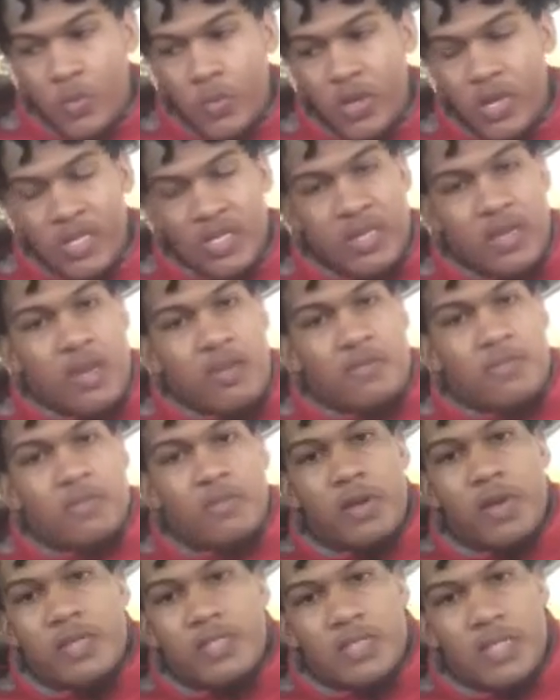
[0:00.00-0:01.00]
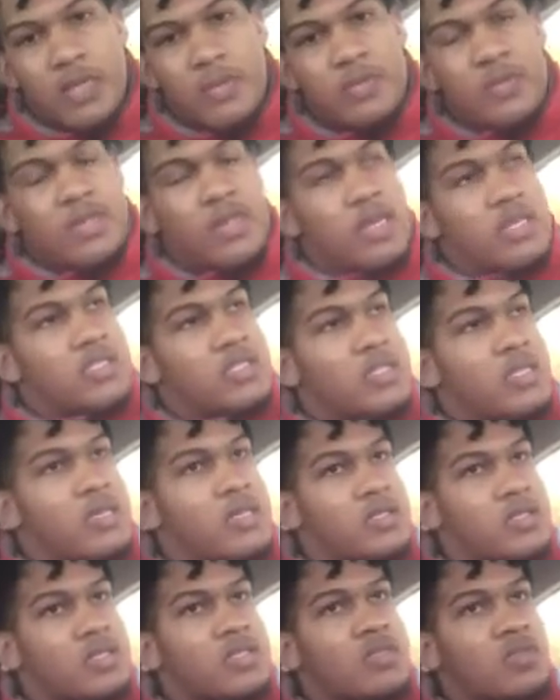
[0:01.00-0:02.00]
We got the infrareds coming next year.
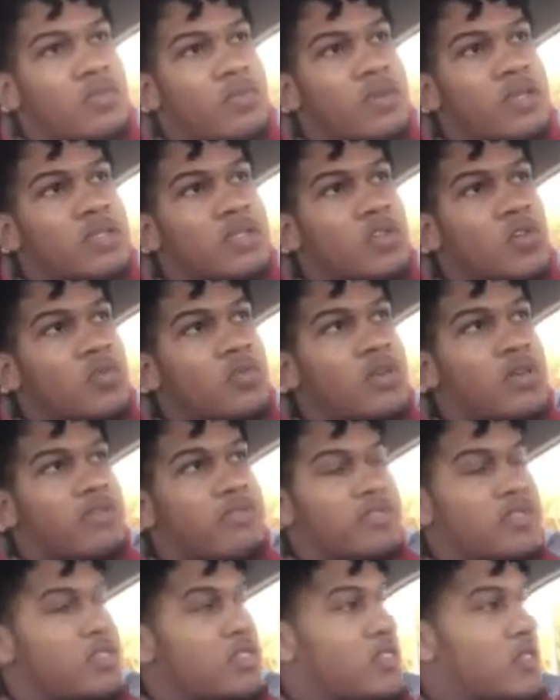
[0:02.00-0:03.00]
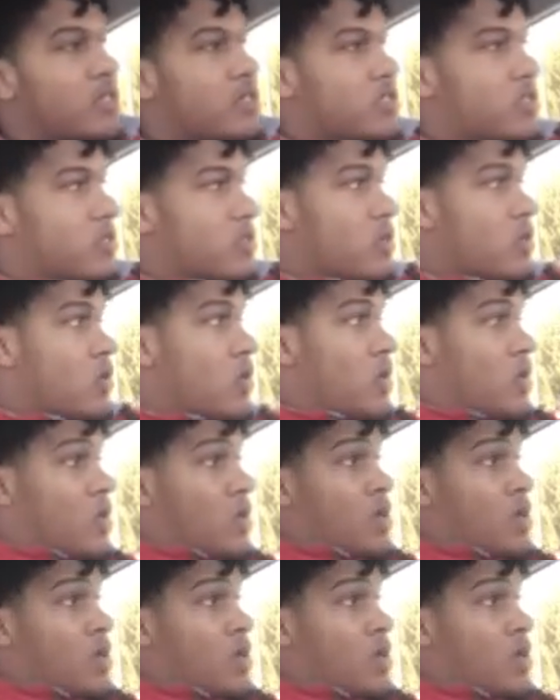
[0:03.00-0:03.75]
It's gonna be a dope year for sneakers. So